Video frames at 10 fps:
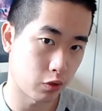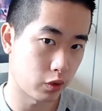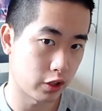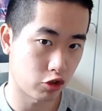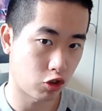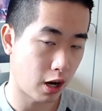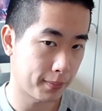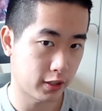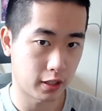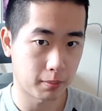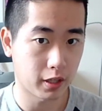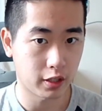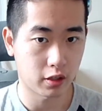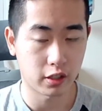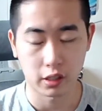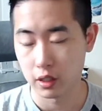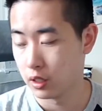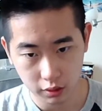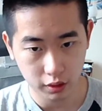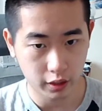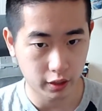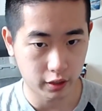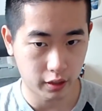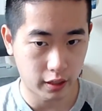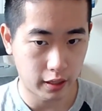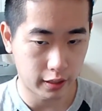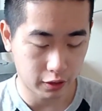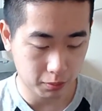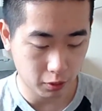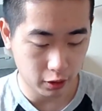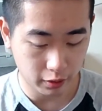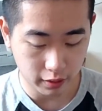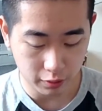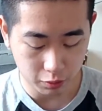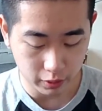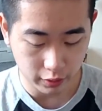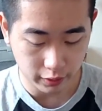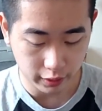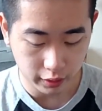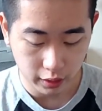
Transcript: really dropped any money on it. And at this point, I was wondering